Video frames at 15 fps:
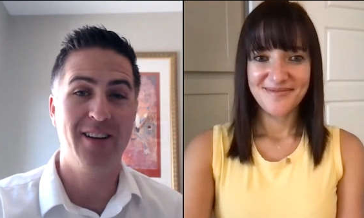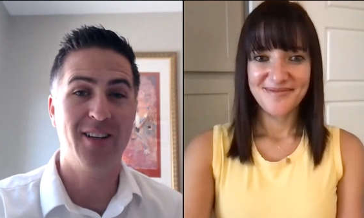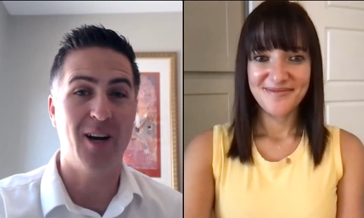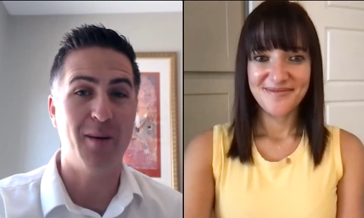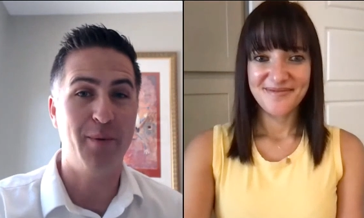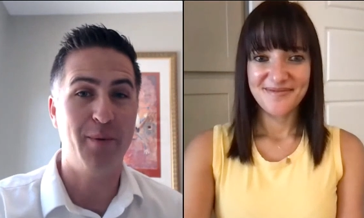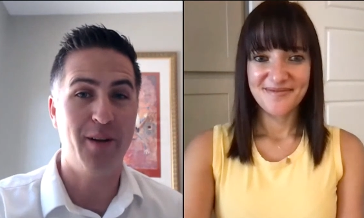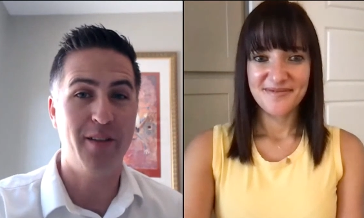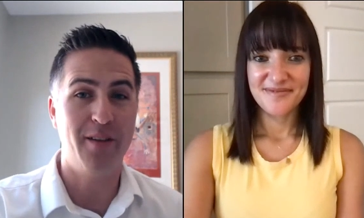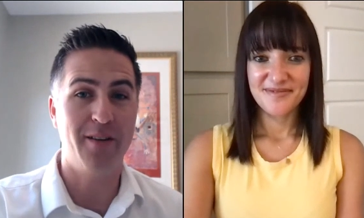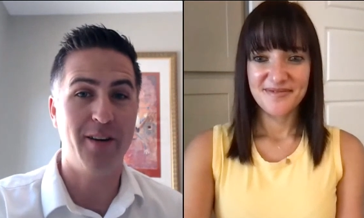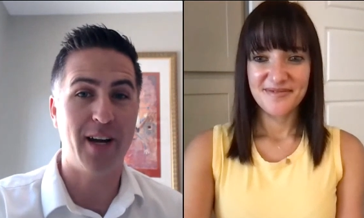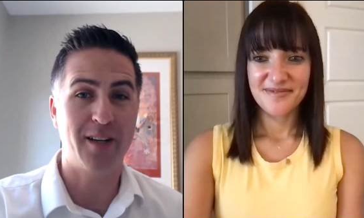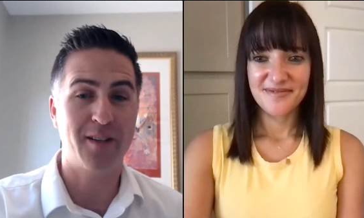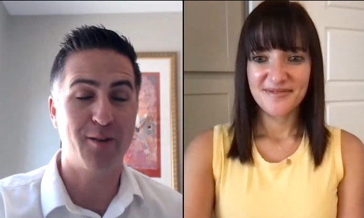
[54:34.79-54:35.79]
Speaker 1: A couple
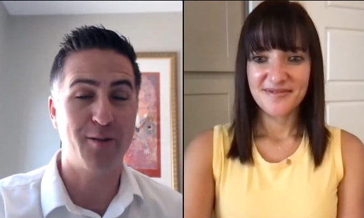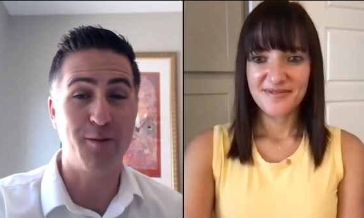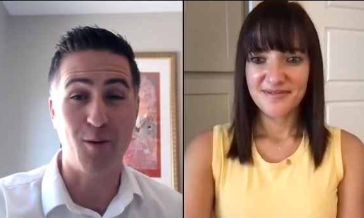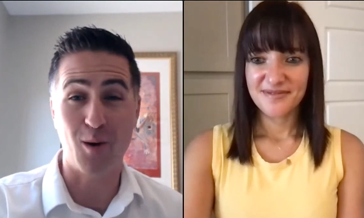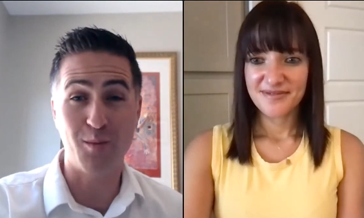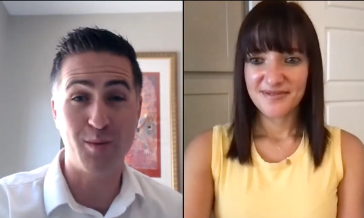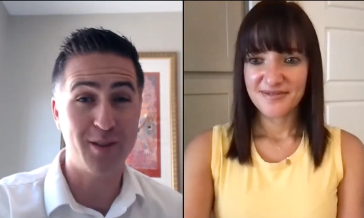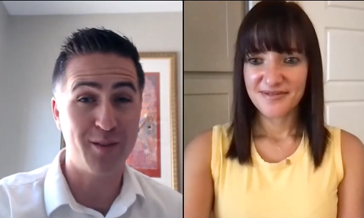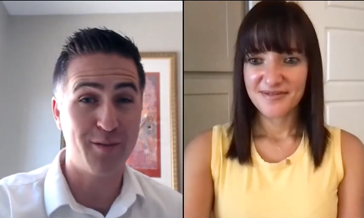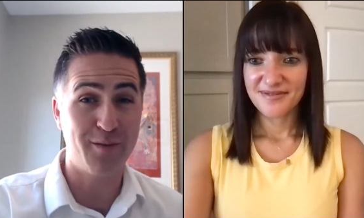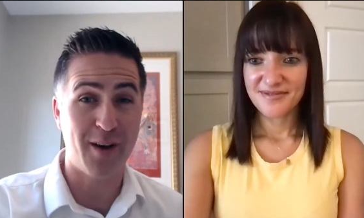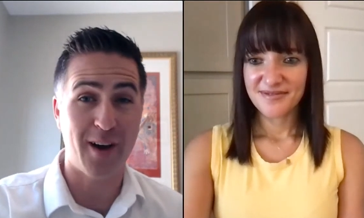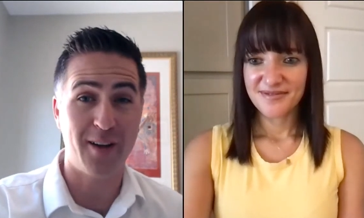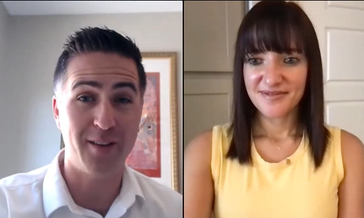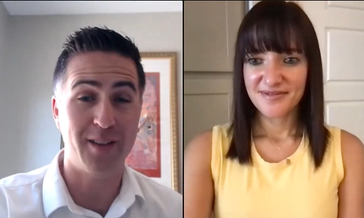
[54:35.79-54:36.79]
other extra forms to
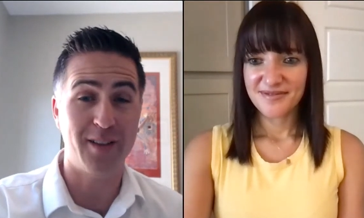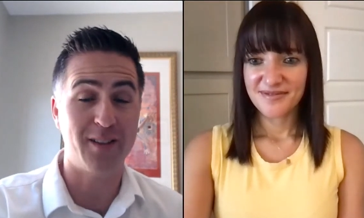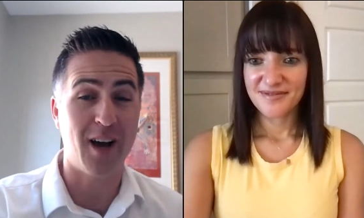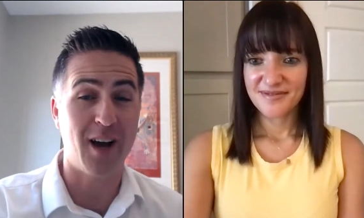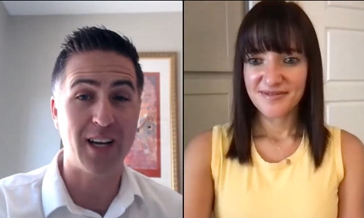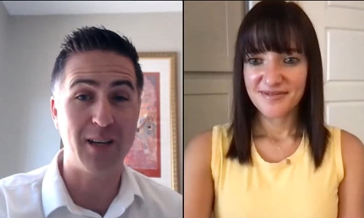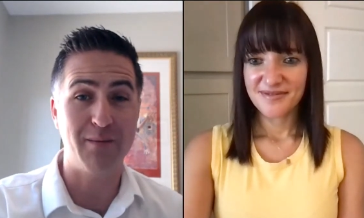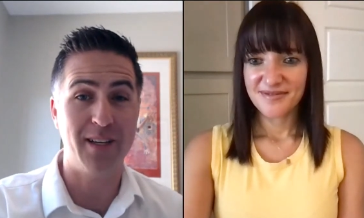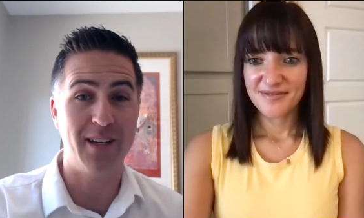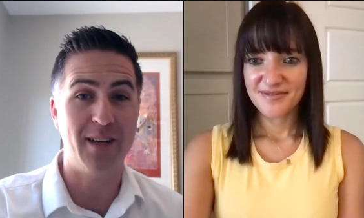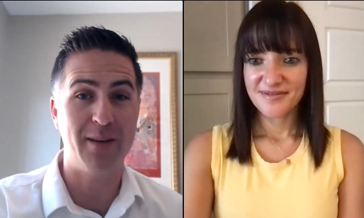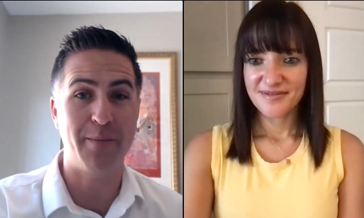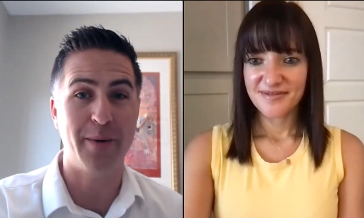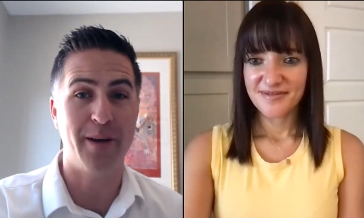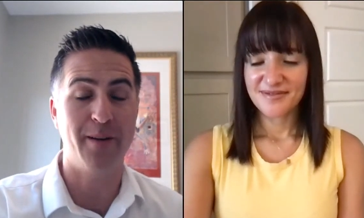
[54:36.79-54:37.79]
file to document
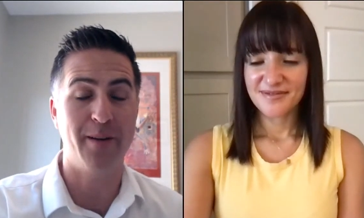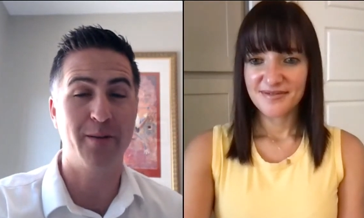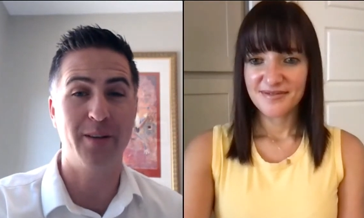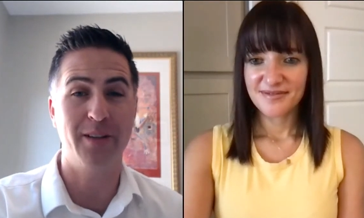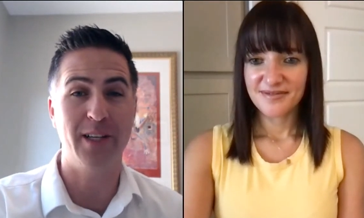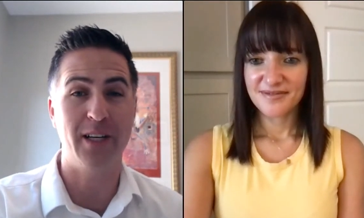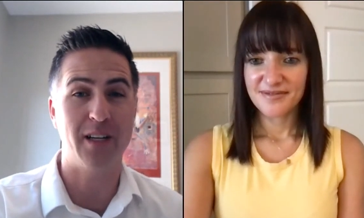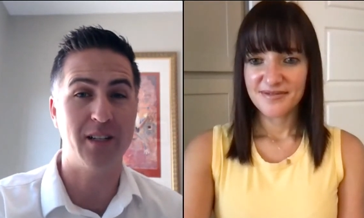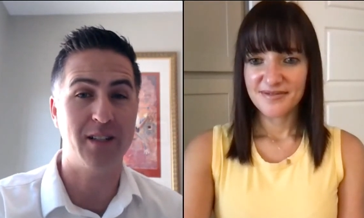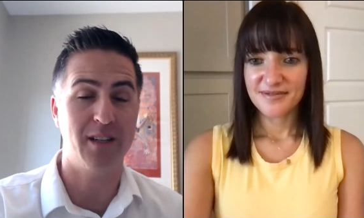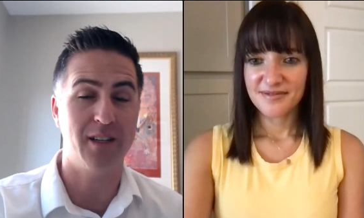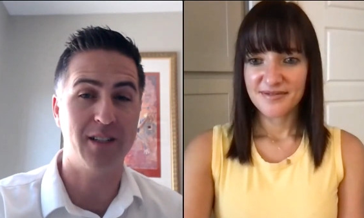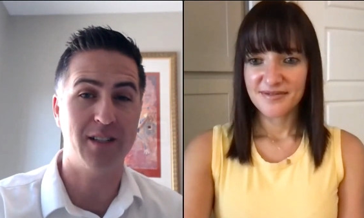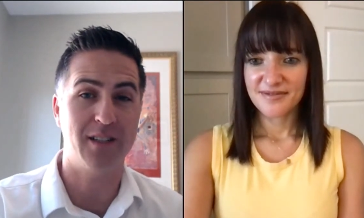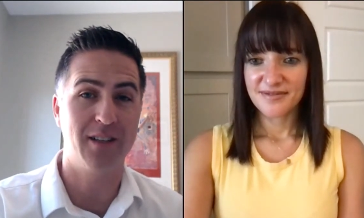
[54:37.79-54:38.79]
it, but really it's
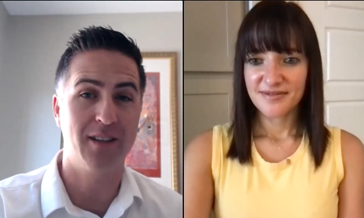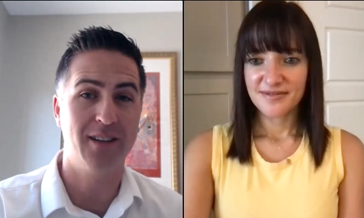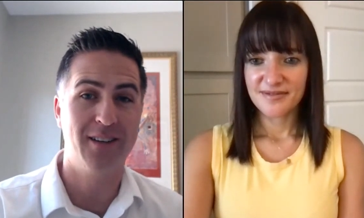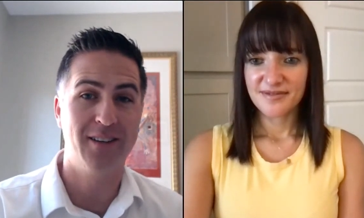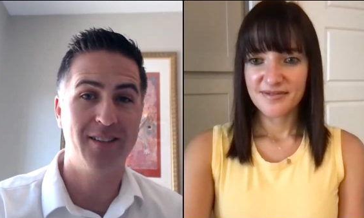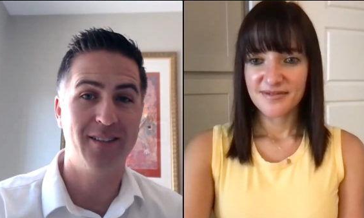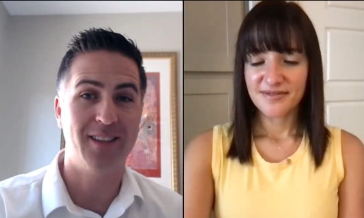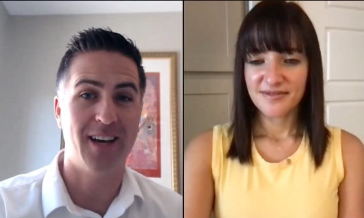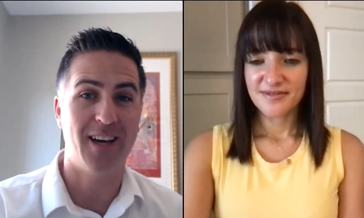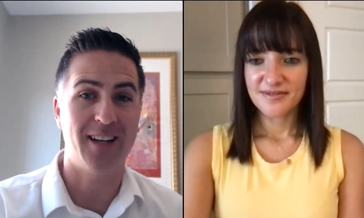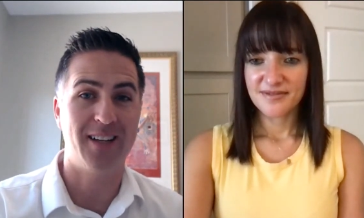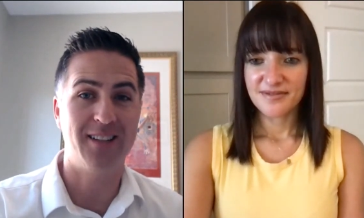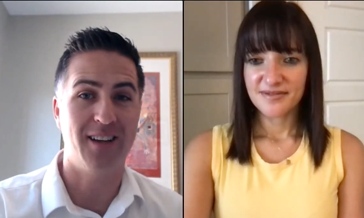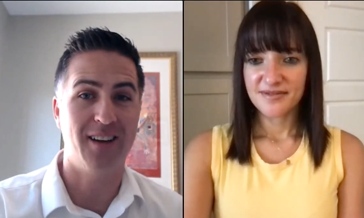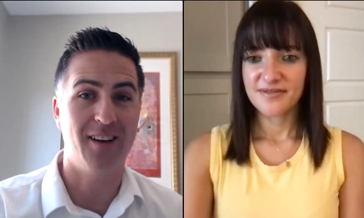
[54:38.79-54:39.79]
just
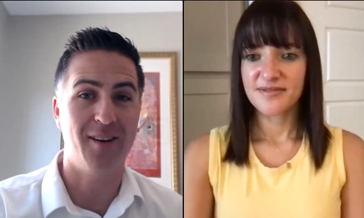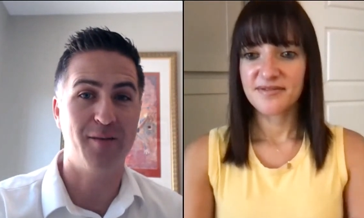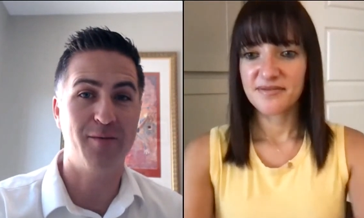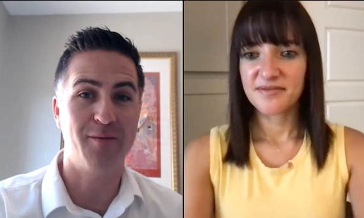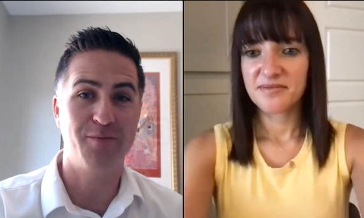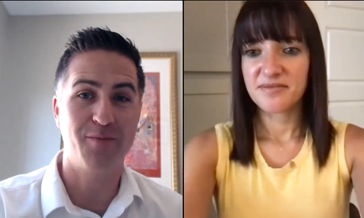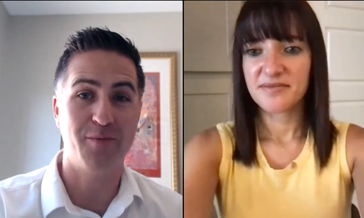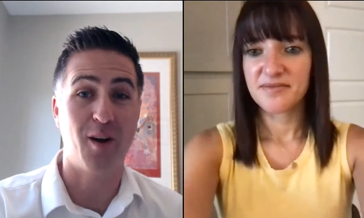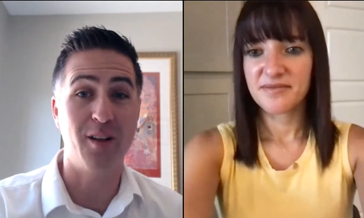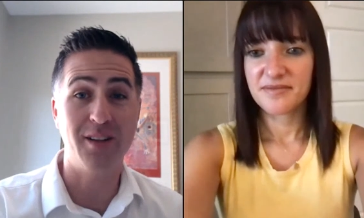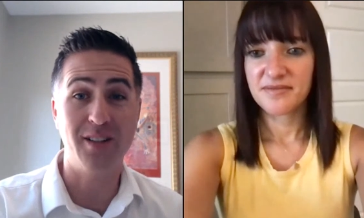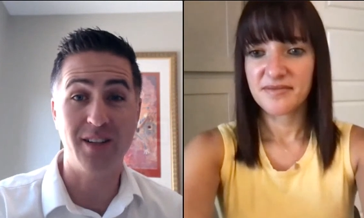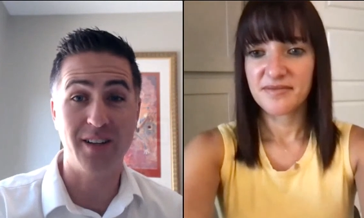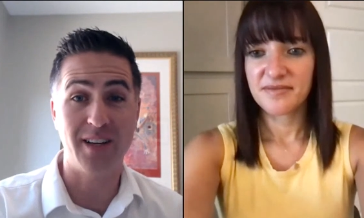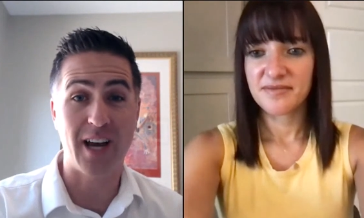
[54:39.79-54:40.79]
that uh,
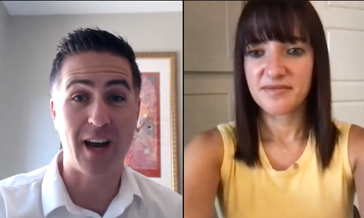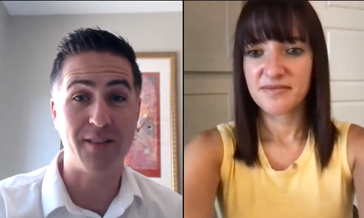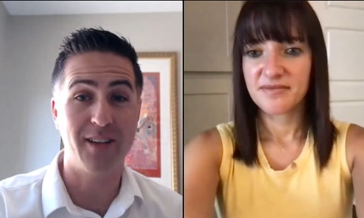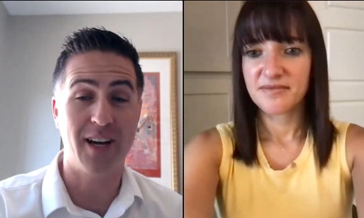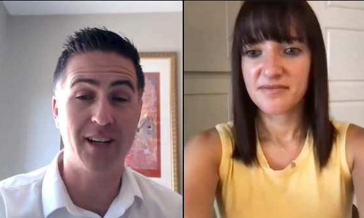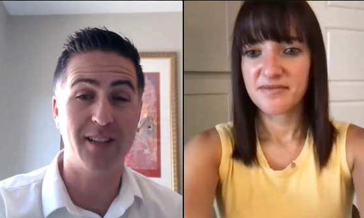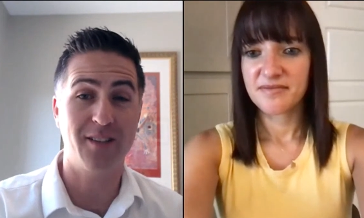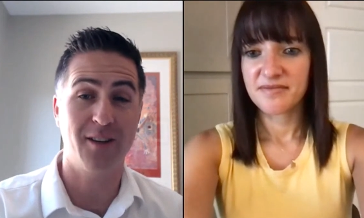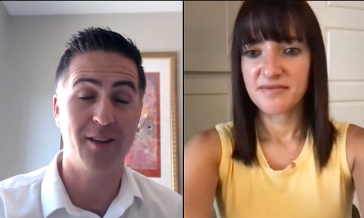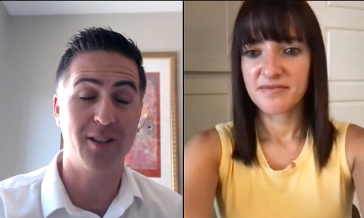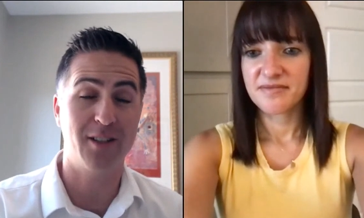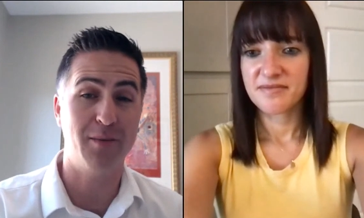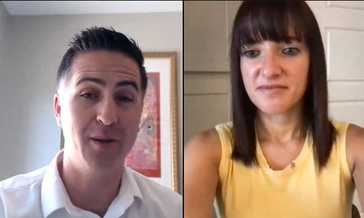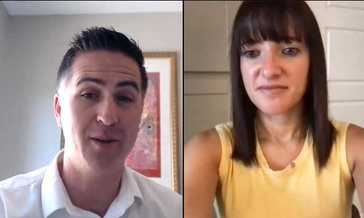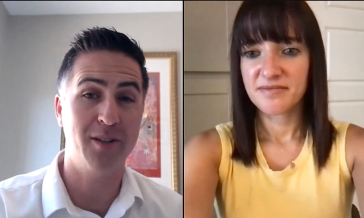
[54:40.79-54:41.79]
voluntary after-tax
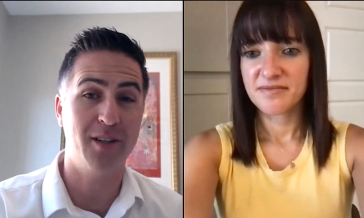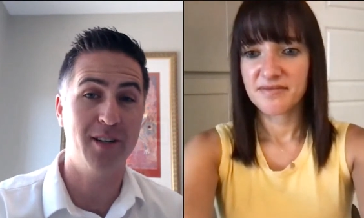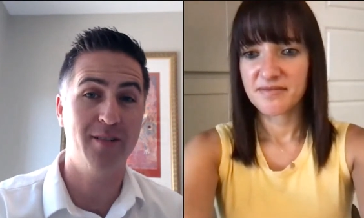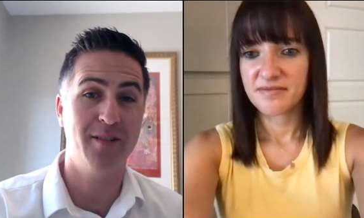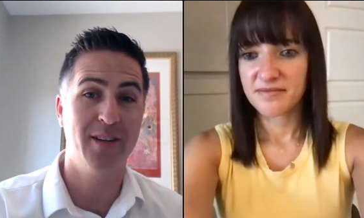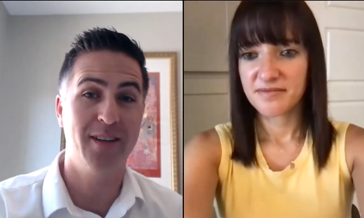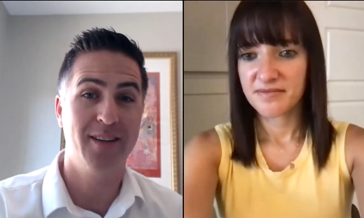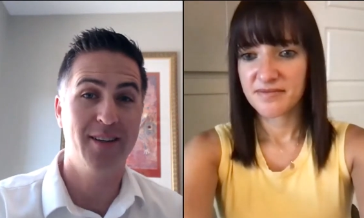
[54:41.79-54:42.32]
contribution